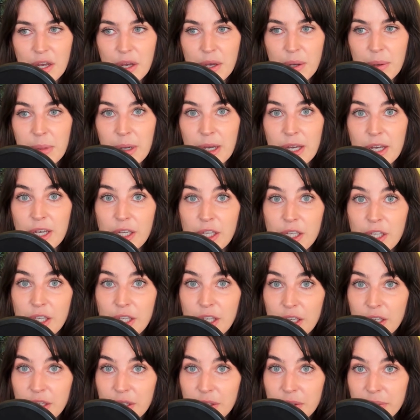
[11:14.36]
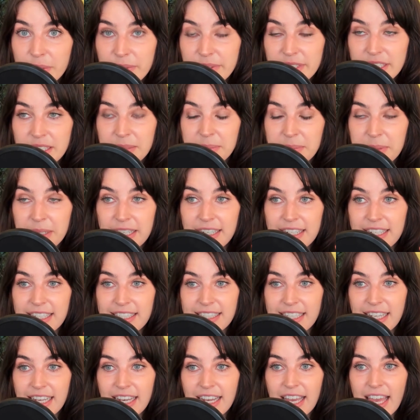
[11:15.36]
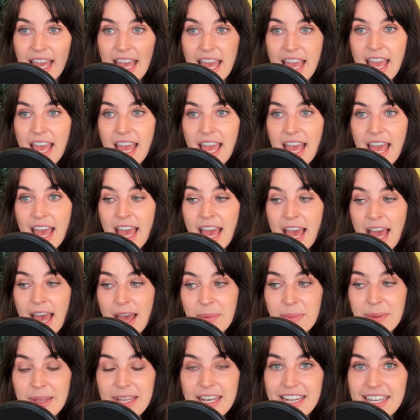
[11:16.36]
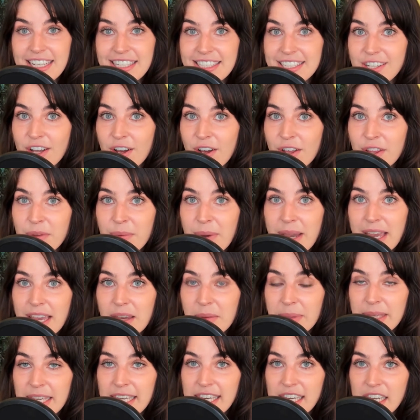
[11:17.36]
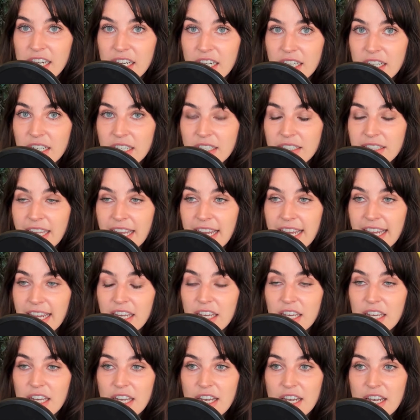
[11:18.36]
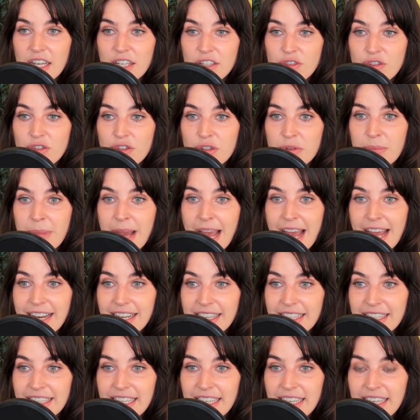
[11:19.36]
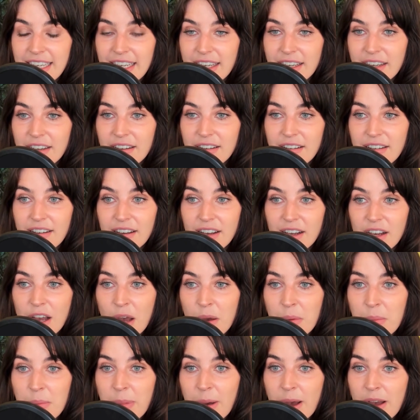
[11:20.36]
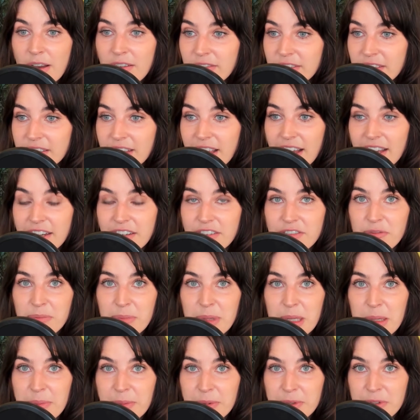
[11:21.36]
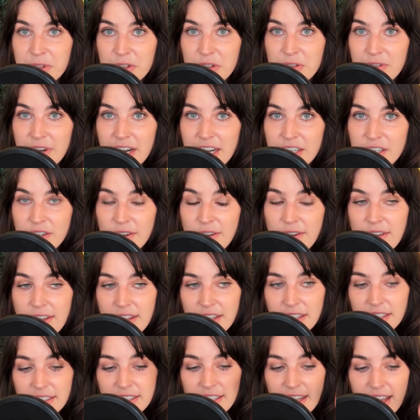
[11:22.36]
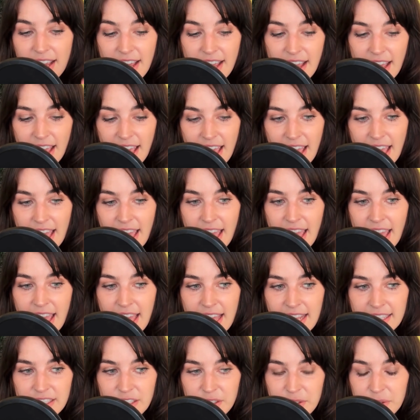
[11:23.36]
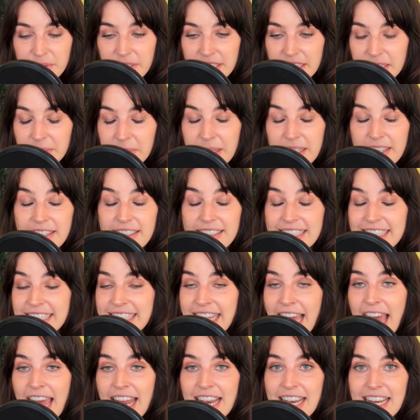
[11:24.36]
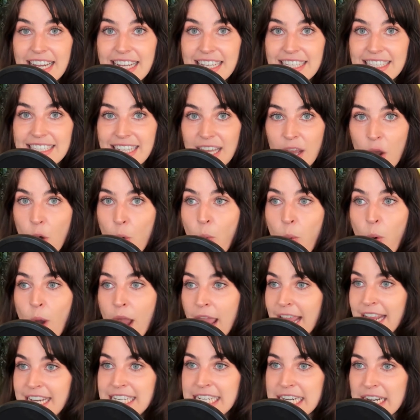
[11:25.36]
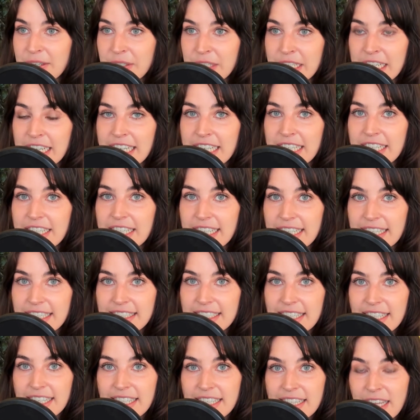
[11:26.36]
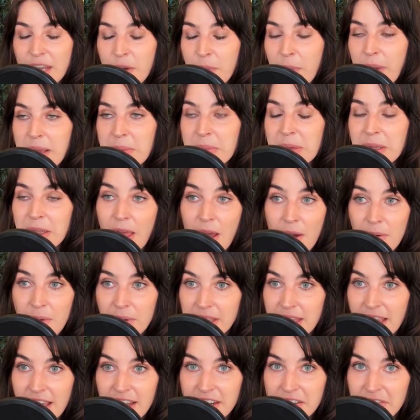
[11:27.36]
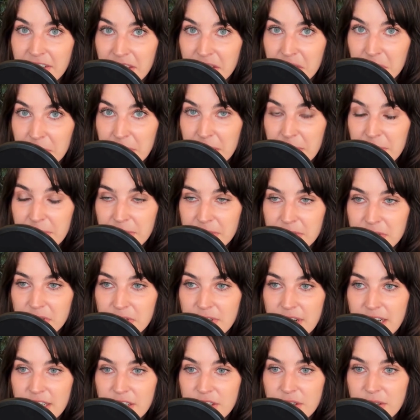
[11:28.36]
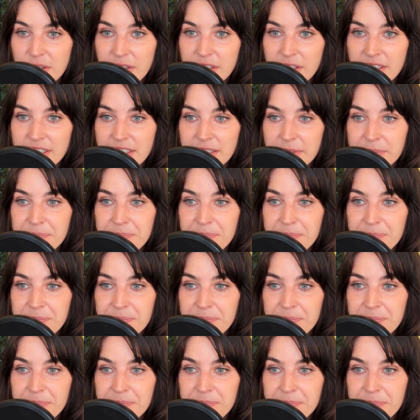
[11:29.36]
but you experience like happiness all the way up here, like dramatically above a lot of people's thresholds, and you experience sadness like way down here, like way below a lot of other people's threshold.